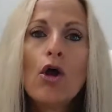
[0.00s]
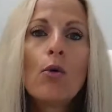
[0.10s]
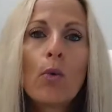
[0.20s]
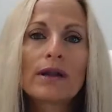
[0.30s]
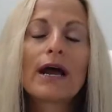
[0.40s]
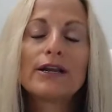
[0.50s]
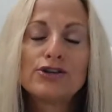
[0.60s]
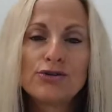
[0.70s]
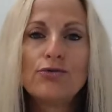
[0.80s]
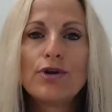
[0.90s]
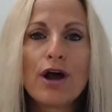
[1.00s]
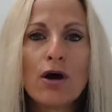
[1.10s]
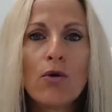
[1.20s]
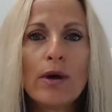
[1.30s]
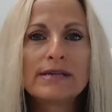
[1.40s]
What I do
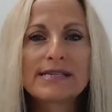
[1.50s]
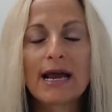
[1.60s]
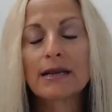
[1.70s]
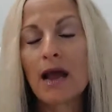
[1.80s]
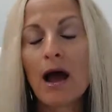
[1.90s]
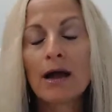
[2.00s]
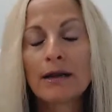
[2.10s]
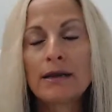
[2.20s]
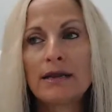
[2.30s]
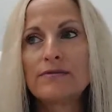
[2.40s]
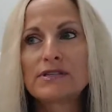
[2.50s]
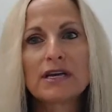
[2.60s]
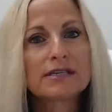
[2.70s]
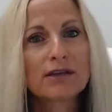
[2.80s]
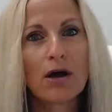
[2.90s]
know is that God gives
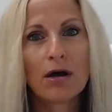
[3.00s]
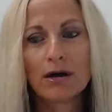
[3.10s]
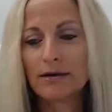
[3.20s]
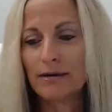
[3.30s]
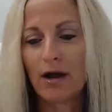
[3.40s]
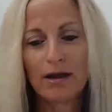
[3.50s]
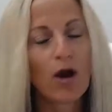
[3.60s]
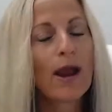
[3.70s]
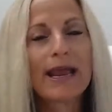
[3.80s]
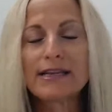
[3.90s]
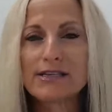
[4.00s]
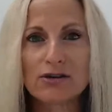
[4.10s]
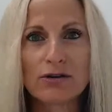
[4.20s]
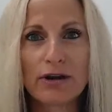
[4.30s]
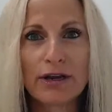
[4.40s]
us, our hands
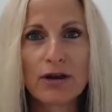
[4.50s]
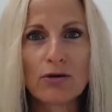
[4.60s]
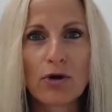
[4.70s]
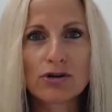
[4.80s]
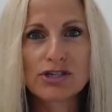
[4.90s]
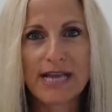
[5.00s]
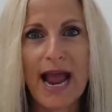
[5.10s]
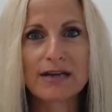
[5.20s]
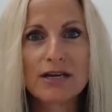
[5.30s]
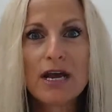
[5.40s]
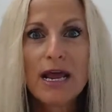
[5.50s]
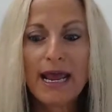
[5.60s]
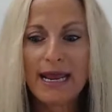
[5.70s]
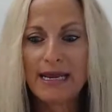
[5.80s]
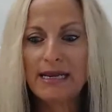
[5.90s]
are, you know, are stacked.
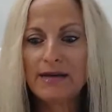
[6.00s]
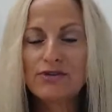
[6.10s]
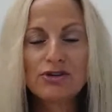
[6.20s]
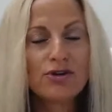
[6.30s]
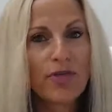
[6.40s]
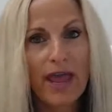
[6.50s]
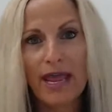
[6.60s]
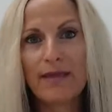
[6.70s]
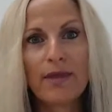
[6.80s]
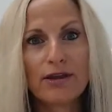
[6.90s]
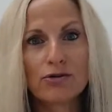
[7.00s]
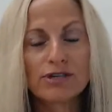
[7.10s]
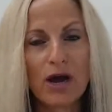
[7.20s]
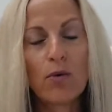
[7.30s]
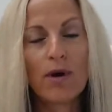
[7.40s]
He gives you the hand that you're
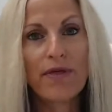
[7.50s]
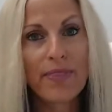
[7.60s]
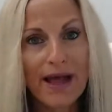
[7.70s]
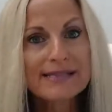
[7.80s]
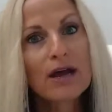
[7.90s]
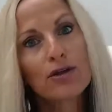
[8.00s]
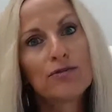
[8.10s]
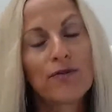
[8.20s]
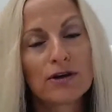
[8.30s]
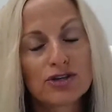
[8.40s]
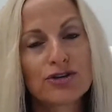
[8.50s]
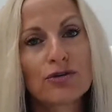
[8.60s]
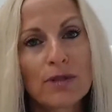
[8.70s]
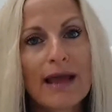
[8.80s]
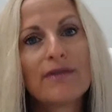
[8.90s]
dealt with, and that's how you function
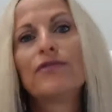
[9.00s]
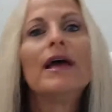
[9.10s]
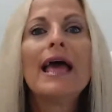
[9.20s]
your life.